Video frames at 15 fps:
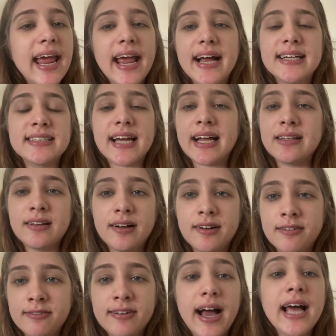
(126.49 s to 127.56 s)
and I
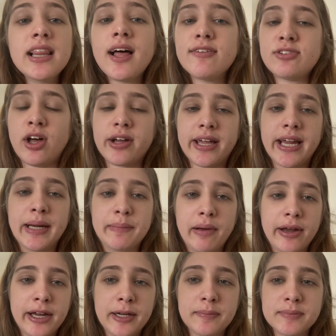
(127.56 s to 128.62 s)
love talking
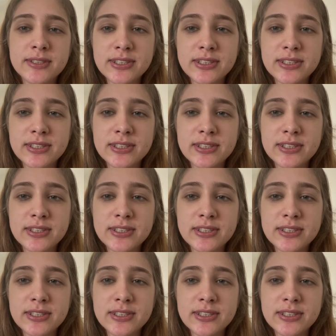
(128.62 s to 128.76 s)
about him.